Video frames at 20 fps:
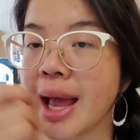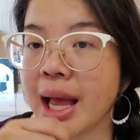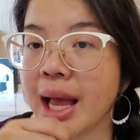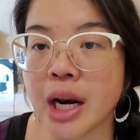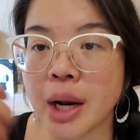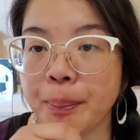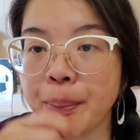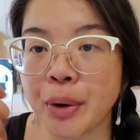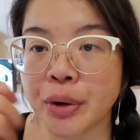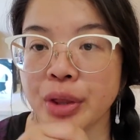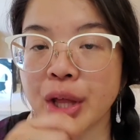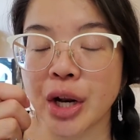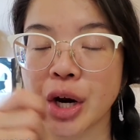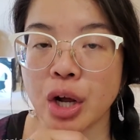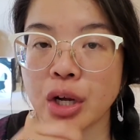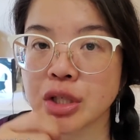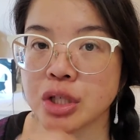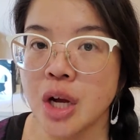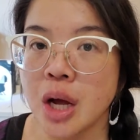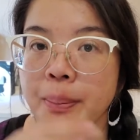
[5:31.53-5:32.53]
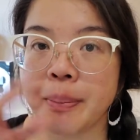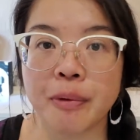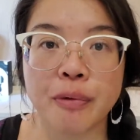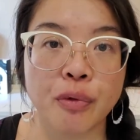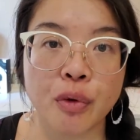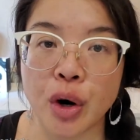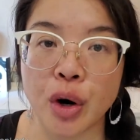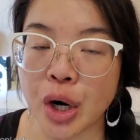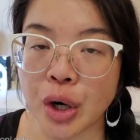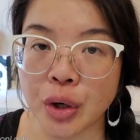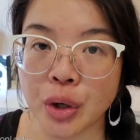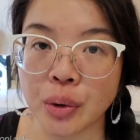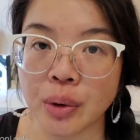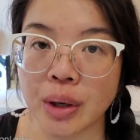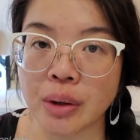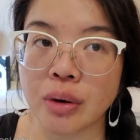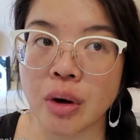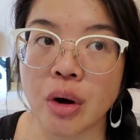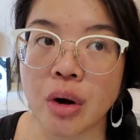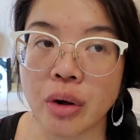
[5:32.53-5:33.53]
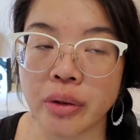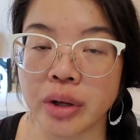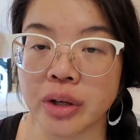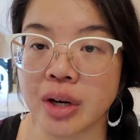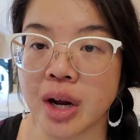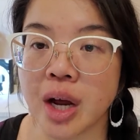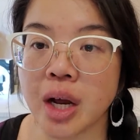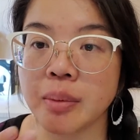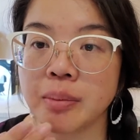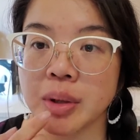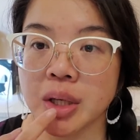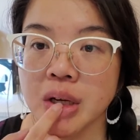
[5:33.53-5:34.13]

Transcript: and I put that on top before I go out all the time,